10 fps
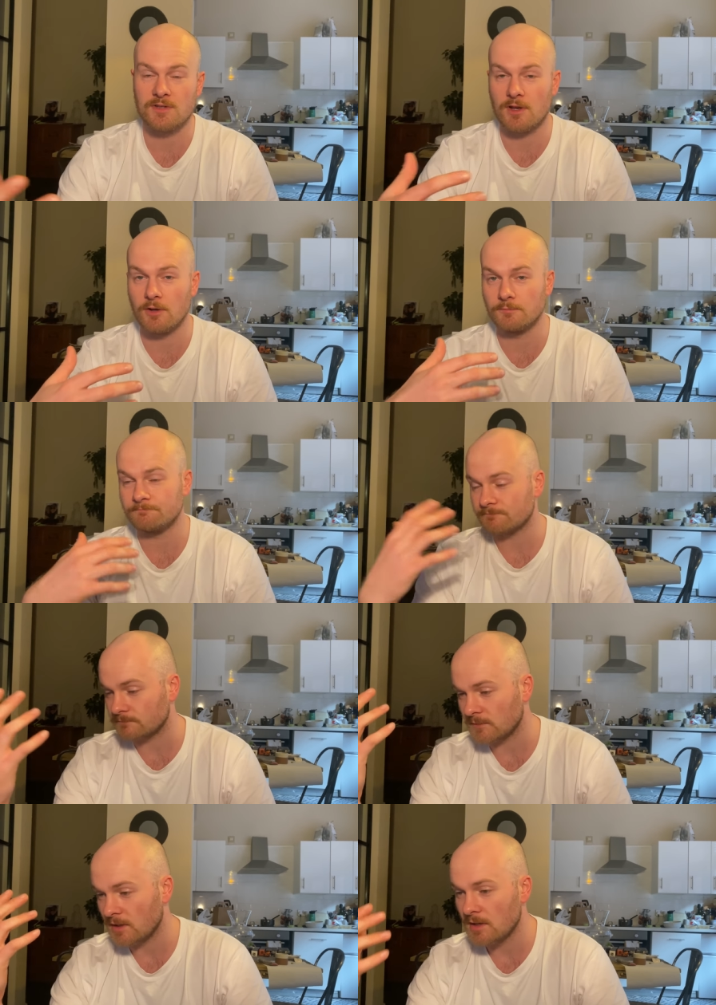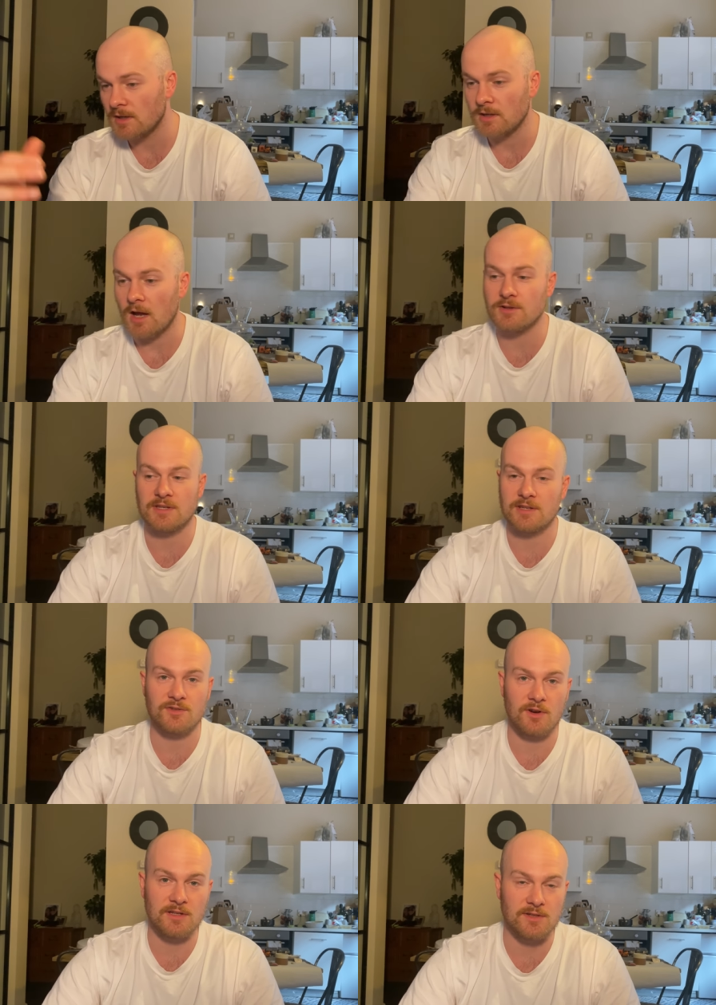So I'll just get
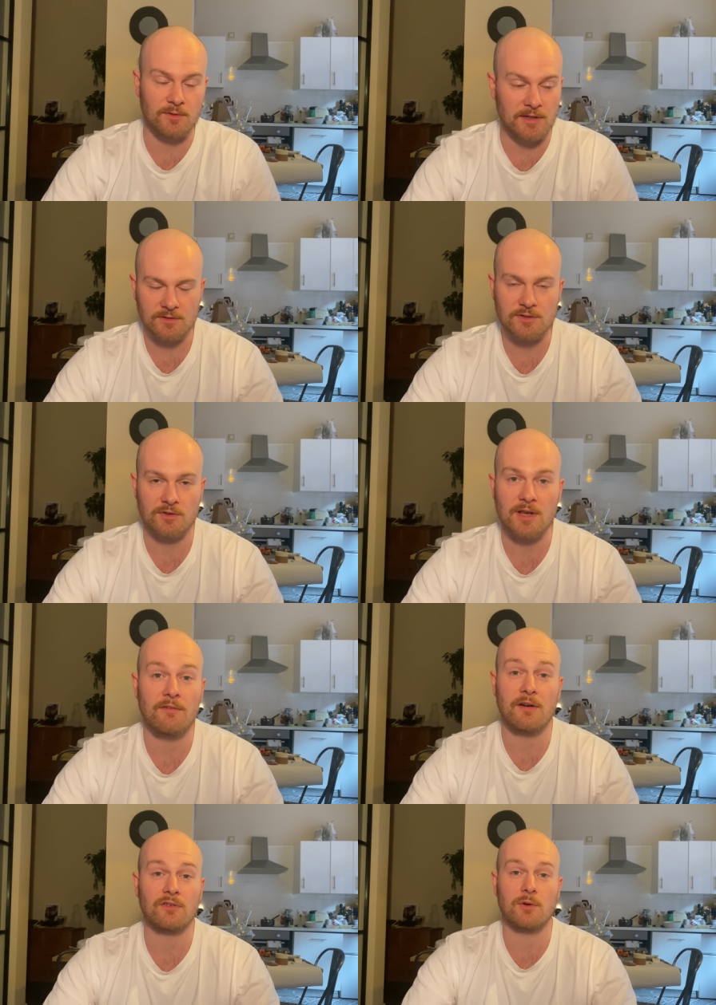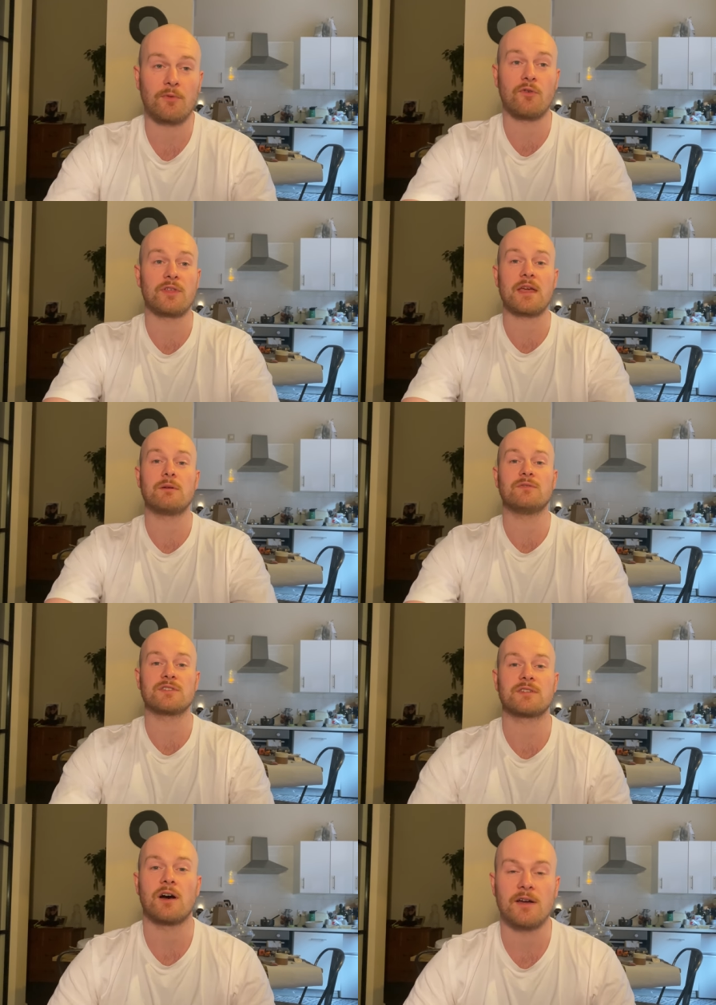straight into it. So South Africa, before the game even
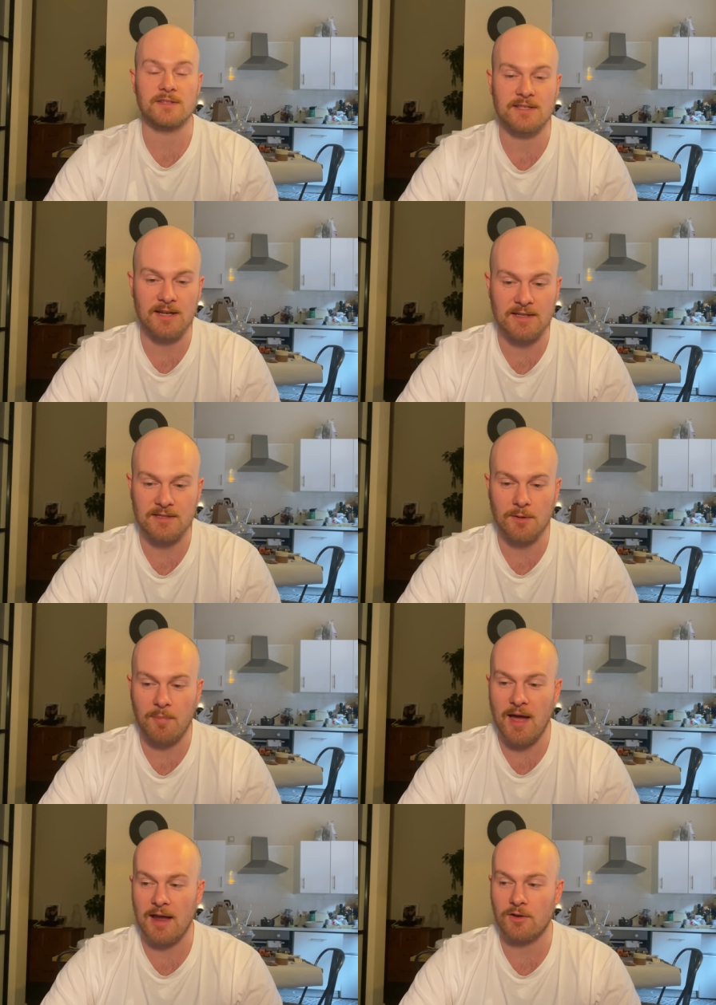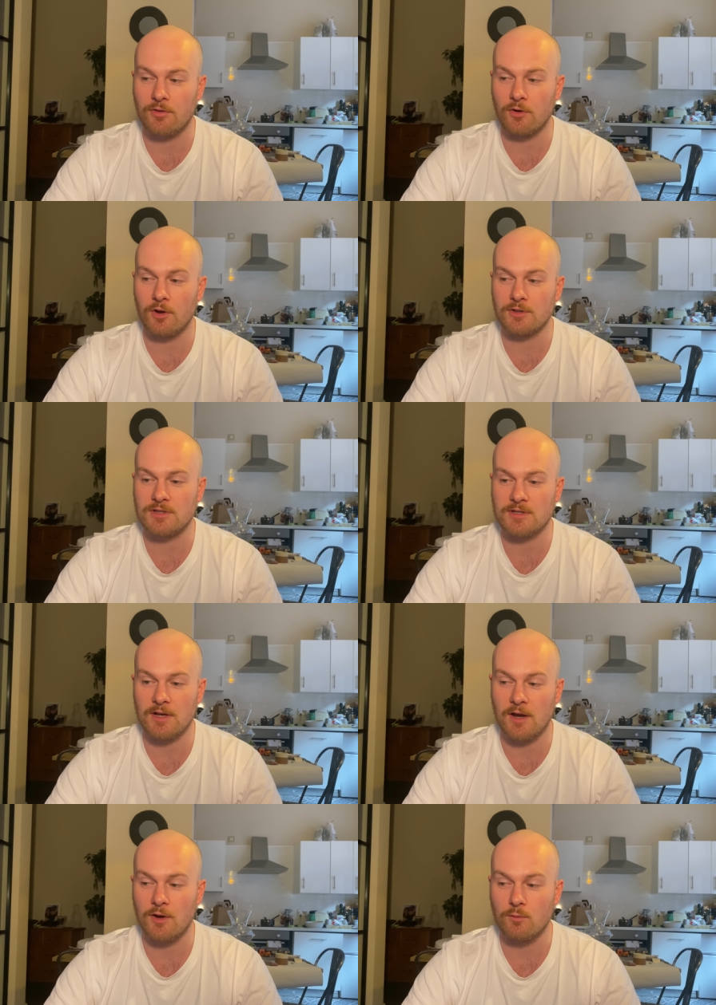started, selected a pack that
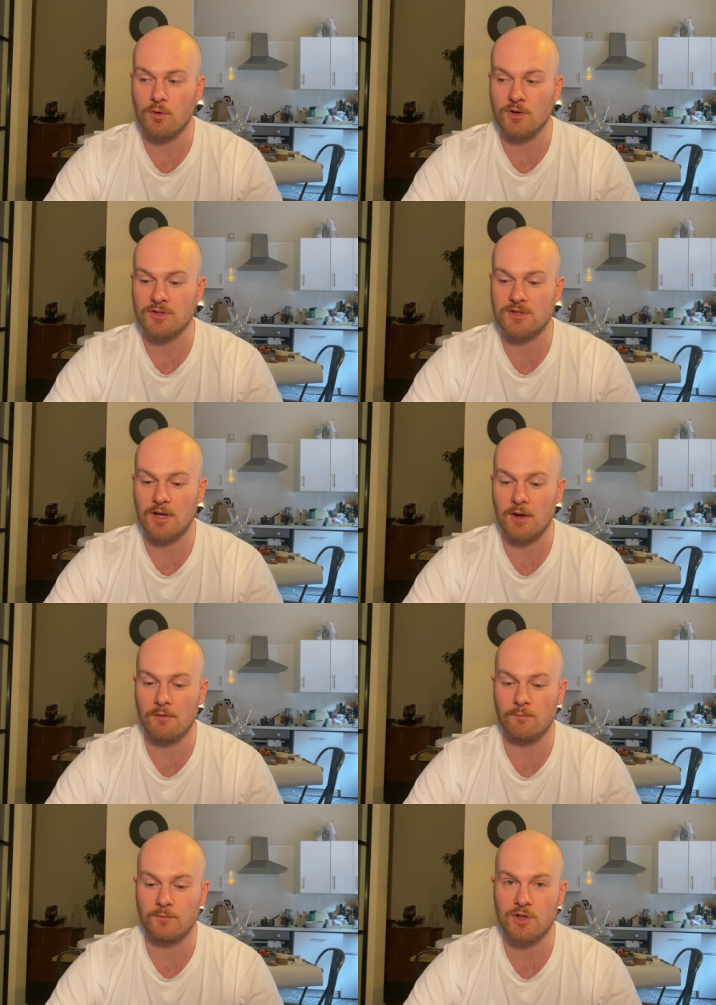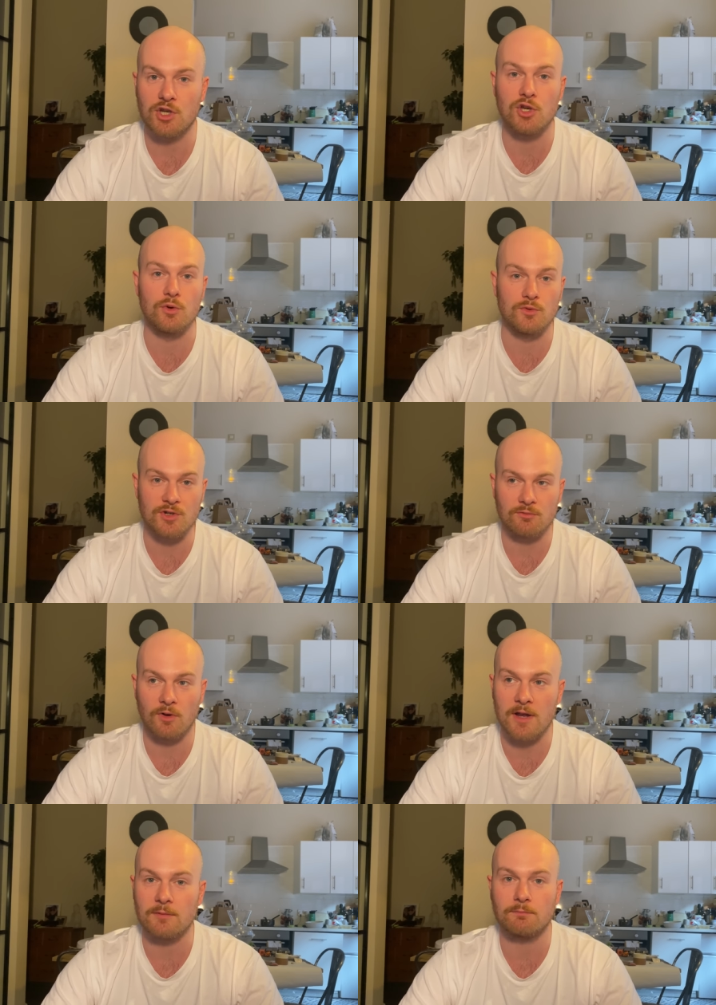uh, was huge,
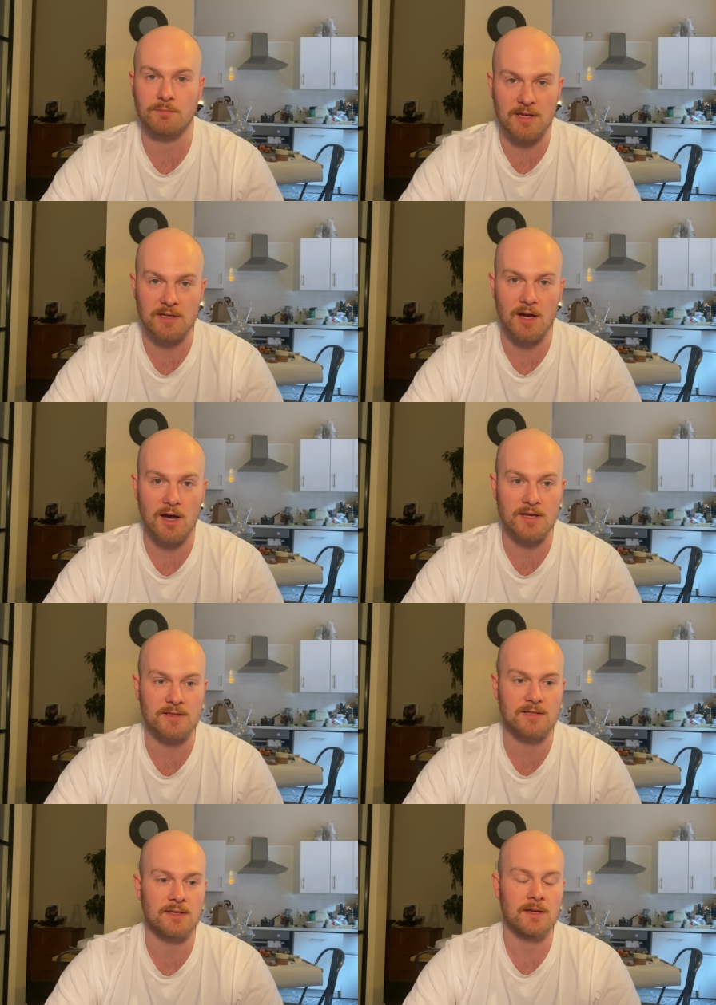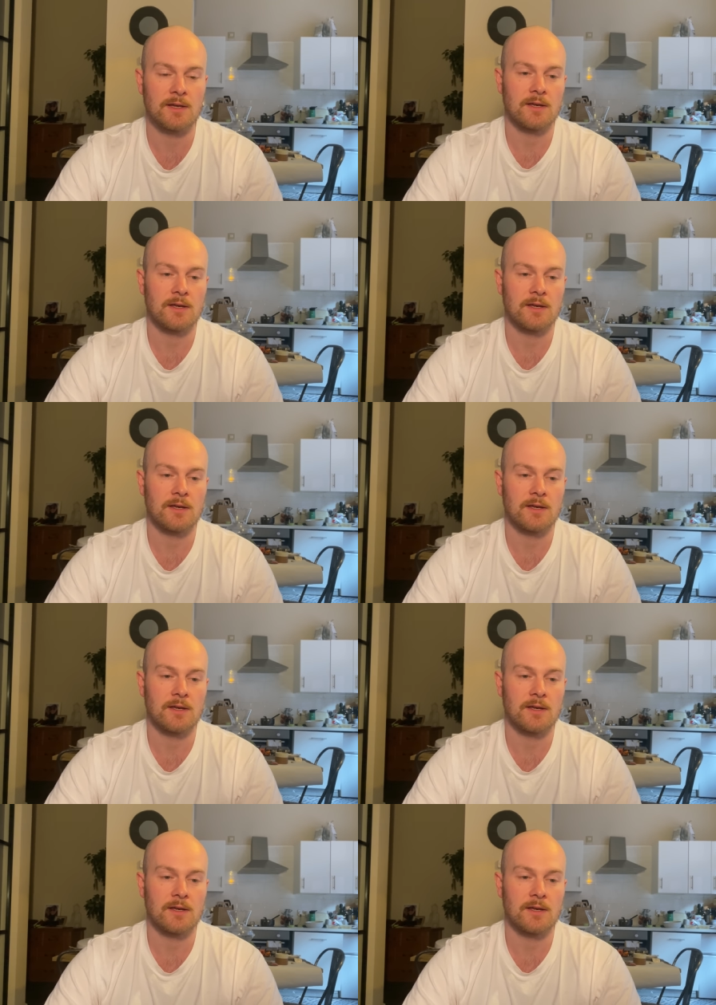right? Big guys,